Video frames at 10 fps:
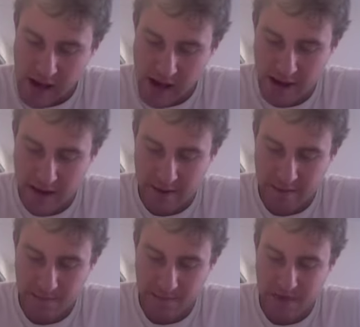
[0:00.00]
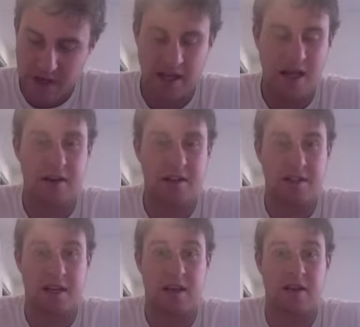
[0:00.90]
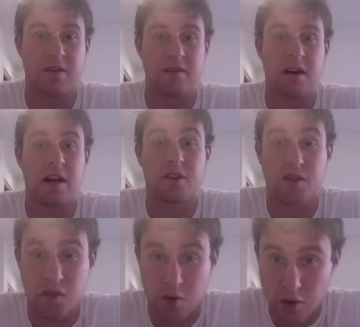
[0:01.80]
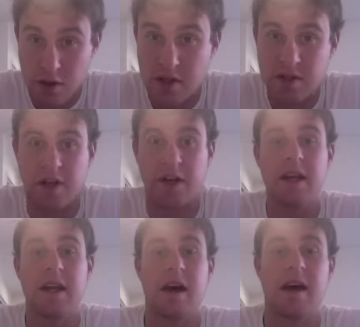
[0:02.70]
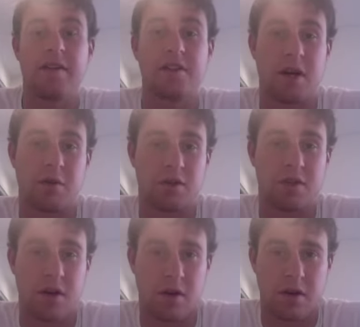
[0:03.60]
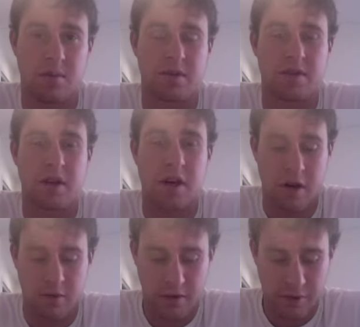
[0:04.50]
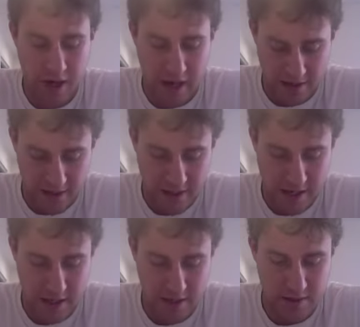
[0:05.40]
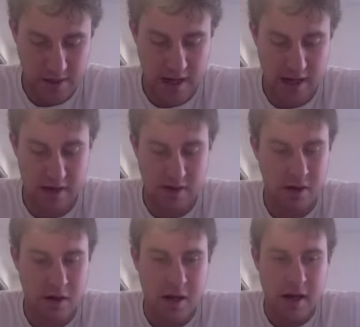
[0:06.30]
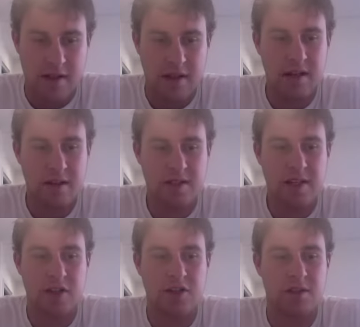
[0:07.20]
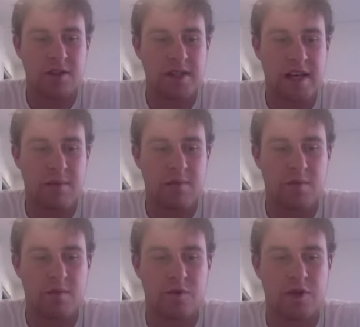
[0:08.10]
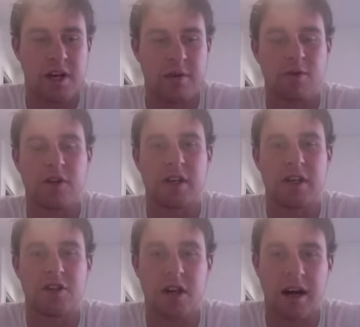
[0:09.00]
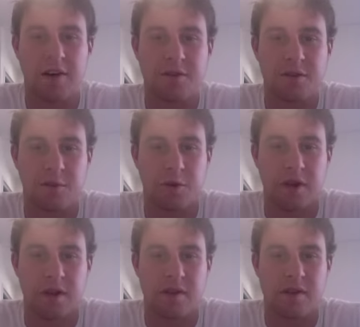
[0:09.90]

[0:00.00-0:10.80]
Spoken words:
and he understood the general terms with regard to these. And at the end of the session, Sam was like really chuffed with